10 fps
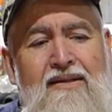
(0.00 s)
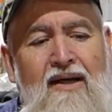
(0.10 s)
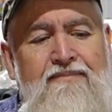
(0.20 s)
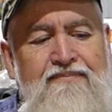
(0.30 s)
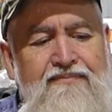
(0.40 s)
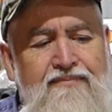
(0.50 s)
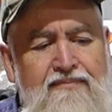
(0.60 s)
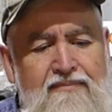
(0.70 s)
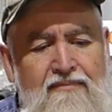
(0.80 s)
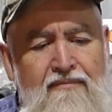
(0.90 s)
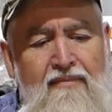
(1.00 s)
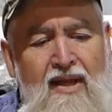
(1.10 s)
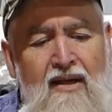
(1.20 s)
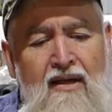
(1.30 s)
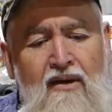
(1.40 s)
So
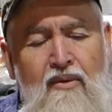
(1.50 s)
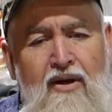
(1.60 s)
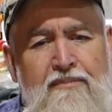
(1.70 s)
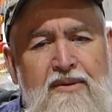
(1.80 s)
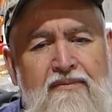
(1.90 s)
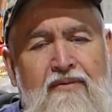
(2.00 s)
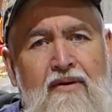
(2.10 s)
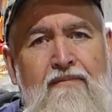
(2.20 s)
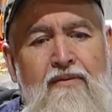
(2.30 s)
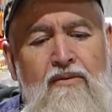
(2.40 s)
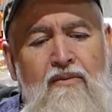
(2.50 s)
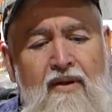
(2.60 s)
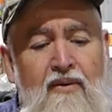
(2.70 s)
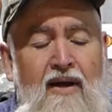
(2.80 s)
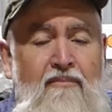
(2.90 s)
we opted for a full,
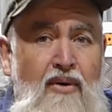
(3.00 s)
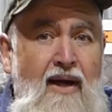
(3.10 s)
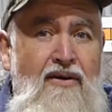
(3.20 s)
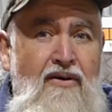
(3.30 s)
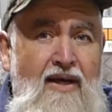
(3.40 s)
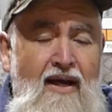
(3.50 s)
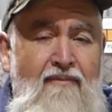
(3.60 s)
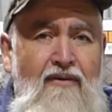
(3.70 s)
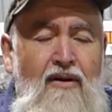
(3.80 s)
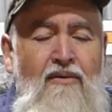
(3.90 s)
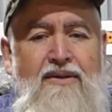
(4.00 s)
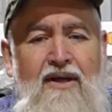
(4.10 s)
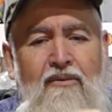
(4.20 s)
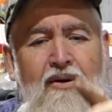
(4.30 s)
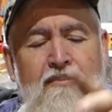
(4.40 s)
we have brand new cam followers,
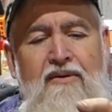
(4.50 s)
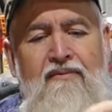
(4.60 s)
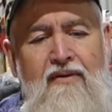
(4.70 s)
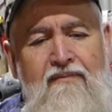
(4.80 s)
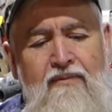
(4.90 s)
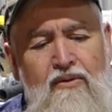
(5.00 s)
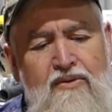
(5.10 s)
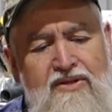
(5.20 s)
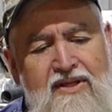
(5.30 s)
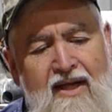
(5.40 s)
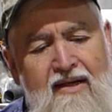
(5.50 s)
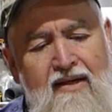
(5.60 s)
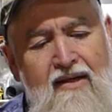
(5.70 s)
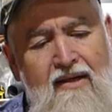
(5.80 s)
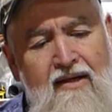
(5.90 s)
so we opted for a full set
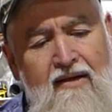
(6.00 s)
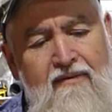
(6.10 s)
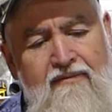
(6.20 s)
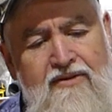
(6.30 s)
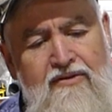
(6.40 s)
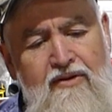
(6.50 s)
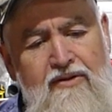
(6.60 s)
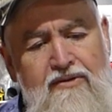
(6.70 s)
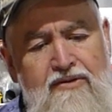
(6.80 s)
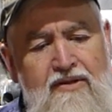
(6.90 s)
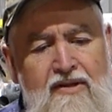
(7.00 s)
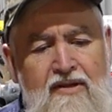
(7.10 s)
of screws.